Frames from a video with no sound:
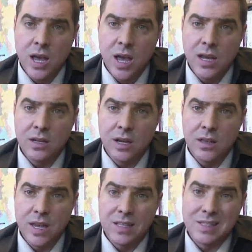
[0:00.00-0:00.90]
and
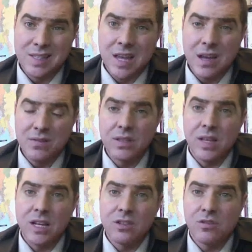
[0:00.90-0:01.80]
they enslaved
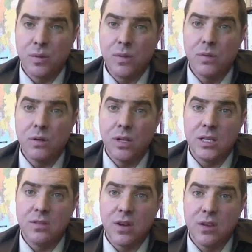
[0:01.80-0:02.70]
lots of people,
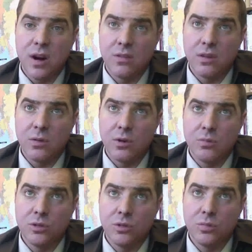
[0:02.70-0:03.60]
lots of other ethnic
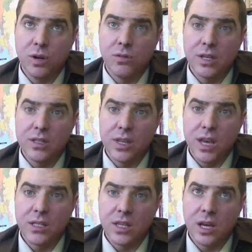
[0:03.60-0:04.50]
groups to build these
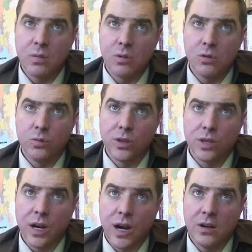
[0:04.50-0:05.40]
things, and they ruled with
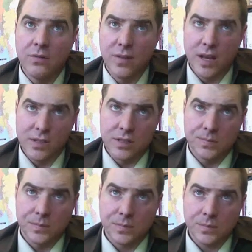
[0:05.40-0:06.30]
an iron fist.
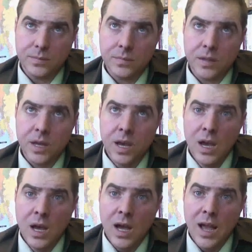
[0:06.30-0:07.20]

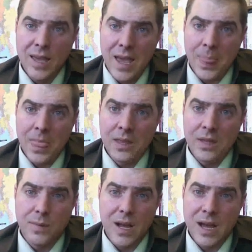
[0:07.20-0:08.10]
Again,
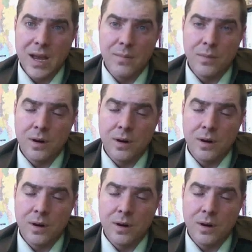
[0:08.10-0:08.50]
the Bagan